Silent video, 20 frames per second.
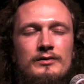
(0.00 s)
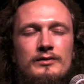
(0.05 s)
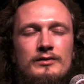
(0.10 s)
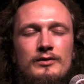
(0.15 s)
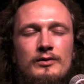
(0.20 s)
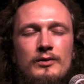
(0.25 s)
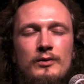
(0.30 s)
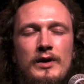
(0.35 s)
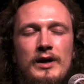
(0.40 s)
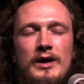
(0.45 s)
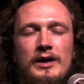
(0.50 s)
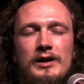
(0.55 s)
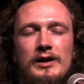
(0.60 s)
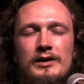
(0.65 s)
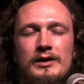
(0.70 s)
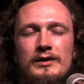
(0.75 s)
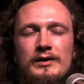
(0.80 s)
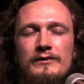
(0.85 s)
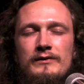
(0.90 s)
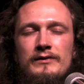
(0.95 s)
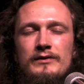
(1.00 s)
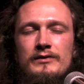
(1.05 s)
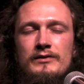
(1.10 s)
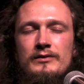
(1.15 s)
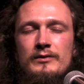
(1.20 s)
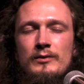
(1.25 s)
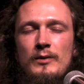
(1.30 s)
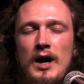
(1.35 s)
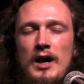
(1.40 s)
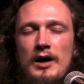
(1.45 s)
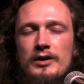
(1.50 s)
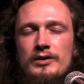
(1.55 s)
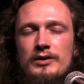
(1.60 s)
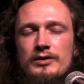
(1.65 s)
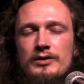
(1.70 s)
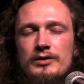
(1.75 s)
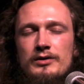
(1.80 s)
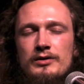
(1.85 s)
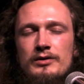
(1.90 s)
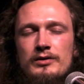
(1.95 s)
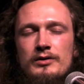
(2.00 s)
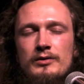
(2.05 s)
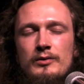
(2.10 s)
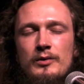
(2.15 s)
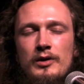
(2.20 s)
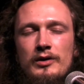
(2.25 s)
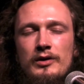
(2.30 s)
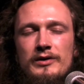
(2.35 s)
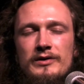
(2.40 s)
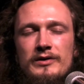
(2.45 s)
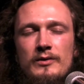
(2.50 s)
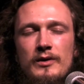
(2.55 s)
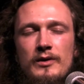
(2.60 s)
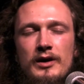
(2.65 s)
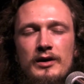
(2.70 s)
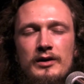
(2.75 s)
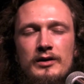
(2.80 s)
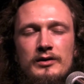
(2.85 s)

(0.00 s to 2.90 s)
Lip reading: the waves wash your worries away,